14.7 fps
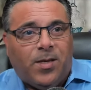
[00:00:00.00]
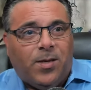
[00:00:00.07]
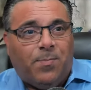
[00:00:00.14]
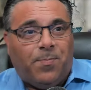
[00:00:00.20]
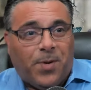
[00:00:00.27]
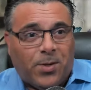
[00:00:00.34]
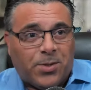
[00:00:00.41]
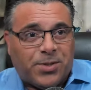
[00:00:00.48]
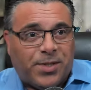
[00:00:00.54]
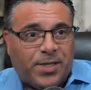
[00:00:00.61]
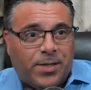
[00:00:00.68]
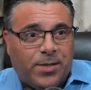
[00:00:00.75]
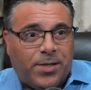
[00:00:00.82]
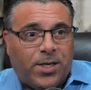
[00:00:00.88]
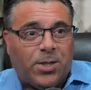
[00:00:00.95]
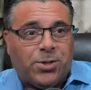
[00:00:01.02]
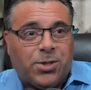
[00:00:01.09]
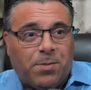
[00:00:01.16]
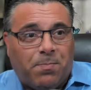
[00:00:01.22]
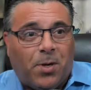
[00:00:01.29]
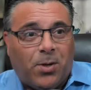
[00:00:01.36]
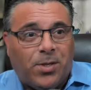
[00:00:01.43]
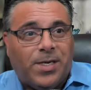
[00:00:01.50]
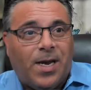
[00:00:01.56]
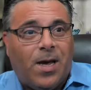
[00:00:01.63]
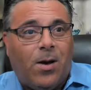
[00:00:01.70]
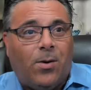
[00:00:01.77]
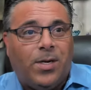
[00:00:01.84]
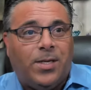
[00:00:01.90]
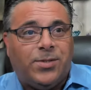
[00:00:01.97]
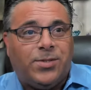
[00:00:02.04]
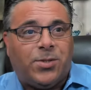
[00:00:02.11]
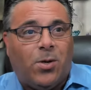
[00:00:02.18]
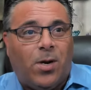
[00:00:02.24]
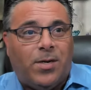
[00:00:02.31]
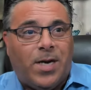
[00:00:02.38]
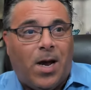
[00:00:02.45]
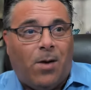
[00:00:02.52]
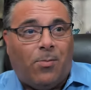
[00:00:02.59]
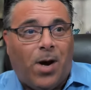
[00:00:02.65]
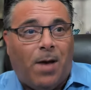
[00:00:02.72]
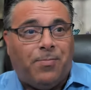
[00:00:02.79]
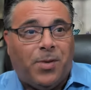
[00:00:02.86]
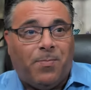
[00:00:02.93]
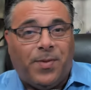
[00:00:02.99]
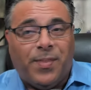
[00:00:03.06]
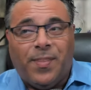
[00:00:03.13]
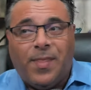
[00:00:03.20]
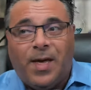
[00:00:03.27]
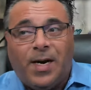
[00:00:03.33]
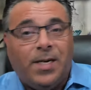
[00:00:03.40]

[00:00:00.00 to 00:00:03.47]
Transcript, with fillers: appears the kitchen burned down, and so now I'm wrapped up in that.